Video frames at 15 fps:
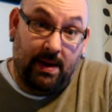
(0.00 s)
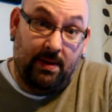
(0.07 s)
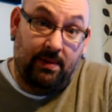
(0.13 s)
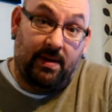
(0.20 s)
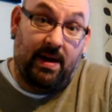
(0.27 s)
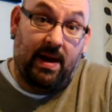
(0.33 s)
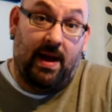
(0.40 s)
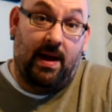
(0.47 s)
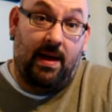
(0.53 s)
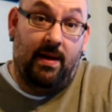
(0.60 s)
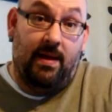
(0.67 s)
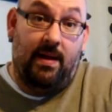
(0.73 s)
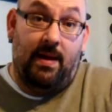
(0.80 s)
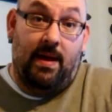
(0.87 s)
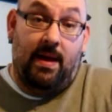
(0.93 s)
Now there are
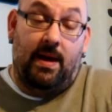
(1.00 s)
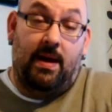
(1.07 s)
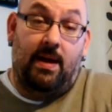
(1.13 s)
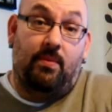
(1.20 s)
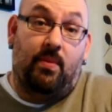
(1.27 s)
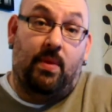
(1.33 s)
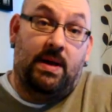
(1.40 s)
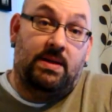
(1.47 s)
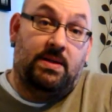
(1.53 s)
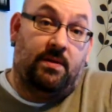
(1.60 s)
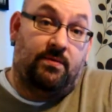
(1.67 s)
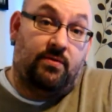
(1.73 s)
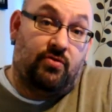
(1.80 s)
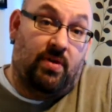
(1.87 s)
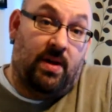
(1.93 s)
ways
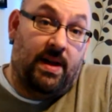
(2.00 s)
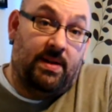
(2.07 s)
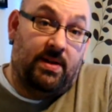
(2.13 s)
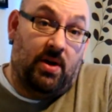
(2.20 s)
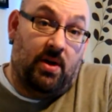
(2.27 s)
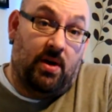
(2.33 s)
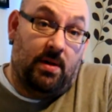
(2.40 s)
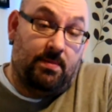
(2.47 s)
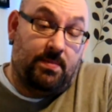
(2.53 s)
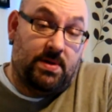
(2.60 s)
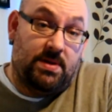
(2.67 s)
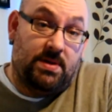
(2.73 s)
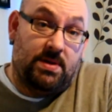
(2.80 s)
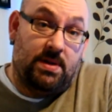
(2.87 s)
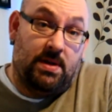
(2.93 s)
of drying your
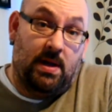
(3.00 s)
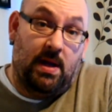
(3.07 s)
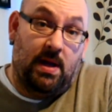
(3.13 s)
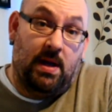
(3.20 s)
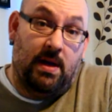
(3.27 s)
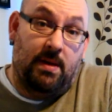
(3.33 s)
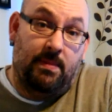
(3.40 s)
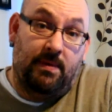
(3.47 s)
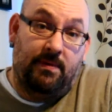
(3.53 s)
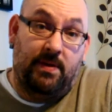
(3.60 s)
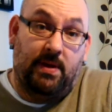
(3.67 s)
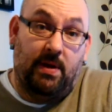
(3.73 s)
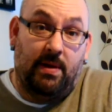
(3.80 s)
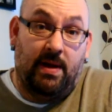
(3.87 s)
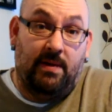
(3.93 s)
hops. If you
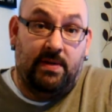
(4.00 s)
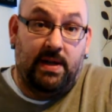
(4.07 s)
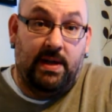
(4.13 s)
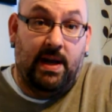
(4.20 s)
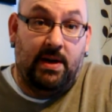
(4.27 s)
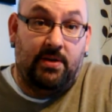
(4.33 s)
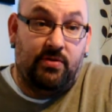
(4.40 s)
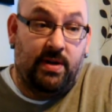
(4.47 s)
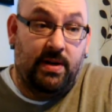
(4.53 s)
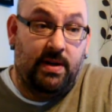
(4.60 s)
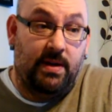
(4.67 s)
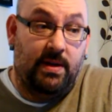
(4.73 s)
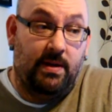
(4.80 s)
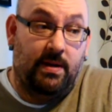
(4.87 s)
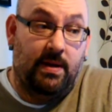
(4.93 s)
don't have a
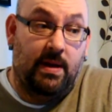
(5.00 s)
dehydrator,